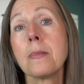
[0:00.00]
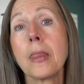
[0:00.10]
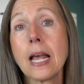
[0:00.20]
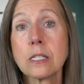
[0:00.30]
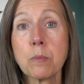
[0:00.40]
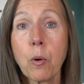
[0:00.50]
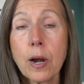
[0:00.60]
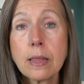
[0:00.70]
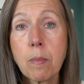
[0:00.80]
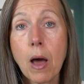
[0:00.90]
and
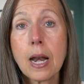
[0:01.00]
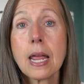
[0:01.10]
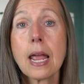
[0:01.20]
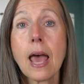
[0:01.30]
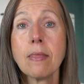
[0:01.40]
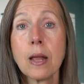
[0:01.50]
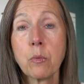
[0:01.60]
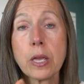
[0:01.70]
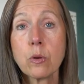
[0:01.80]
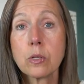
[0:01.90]
supporting the body. And then
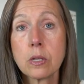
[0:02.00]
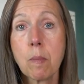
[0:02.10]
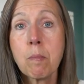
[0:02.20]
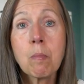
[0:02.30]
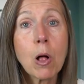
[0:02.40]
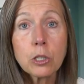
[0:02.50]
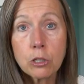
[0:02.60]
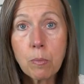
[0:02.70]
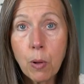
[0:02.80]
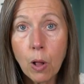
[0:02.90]
we use
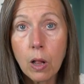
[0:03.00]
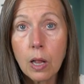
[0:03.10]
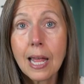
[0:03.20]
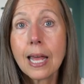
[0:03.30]
multiple